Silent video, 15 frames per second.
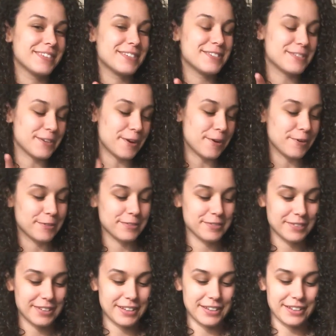So
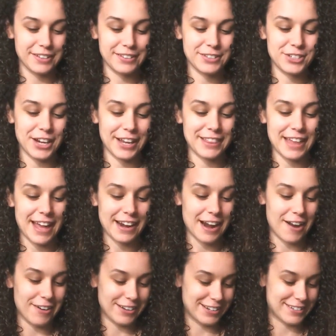check that
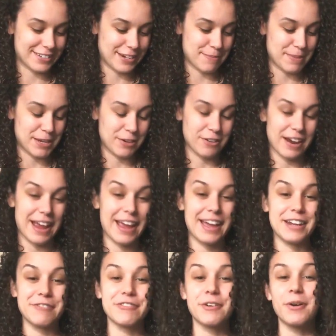out. It's going to be great.
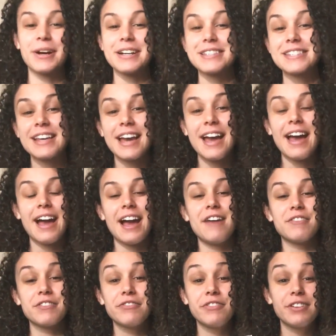And of course, I
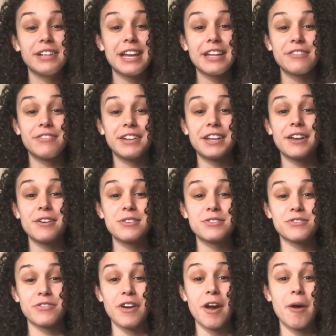have the full-length
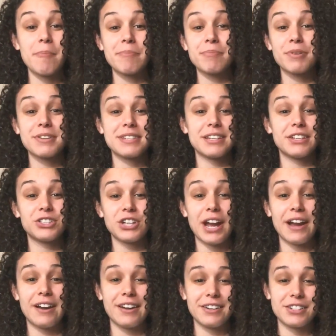videos from Priscilla
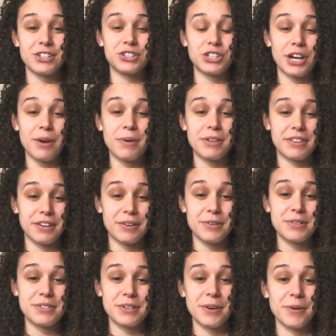Shirer to share with
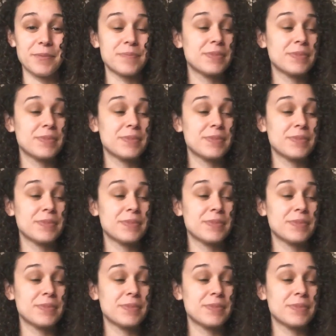you. So